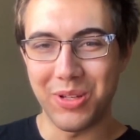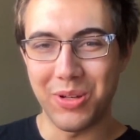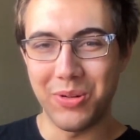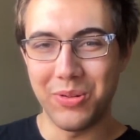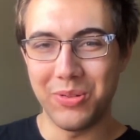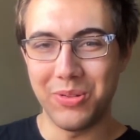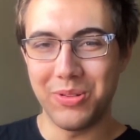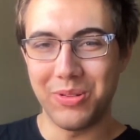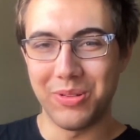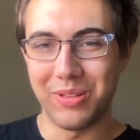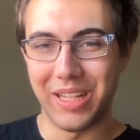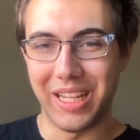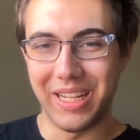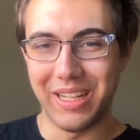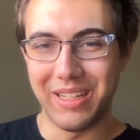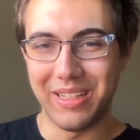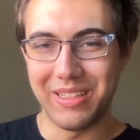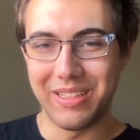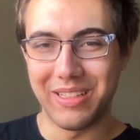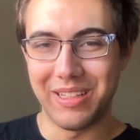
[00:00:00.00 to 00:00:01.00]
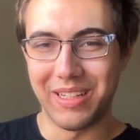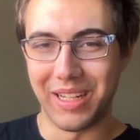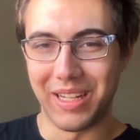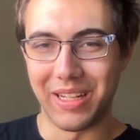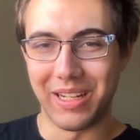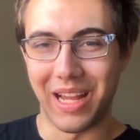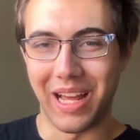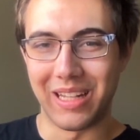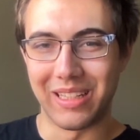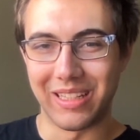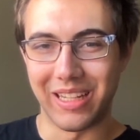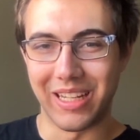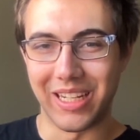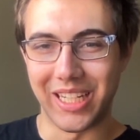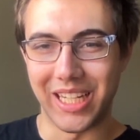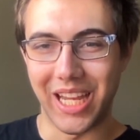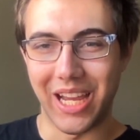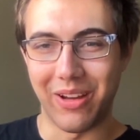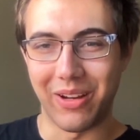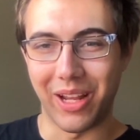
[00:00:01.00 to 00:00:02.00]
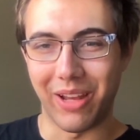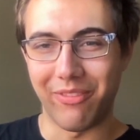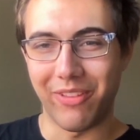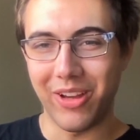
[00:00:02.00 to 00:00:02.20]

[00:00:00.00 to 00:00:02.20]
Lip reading: zoned land in Allegheny County.